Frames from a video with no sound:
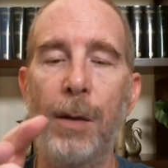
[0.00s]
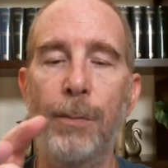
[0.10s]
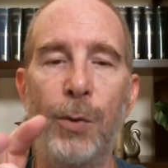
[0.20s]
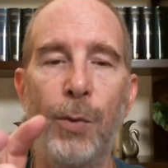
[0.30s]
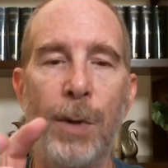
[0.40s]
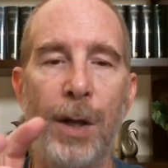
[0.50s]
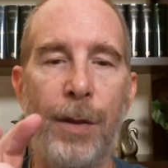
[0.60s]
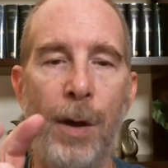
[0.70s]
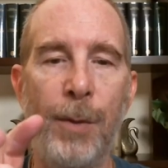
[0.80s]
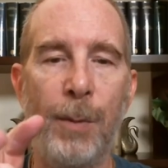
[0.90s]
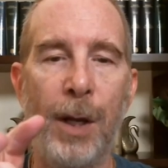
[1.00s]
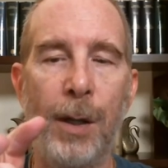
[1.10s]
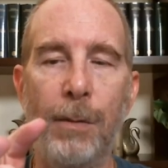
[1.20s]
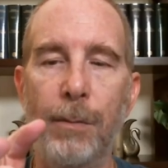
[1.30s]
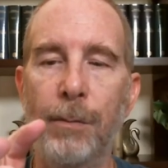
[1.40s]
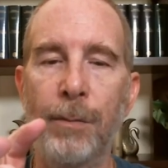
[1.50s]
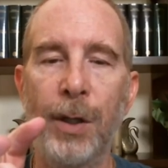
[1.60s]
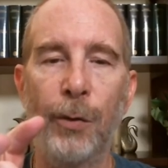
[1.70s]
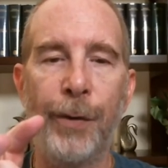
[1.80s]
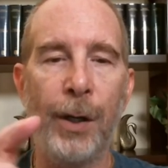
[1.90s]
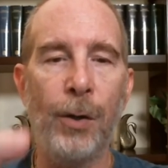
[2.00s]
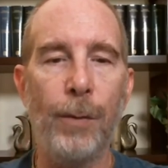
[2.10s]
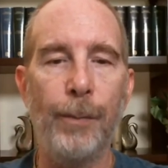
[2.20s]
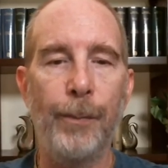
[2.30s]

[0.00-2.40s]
between my thumb and my middle finger.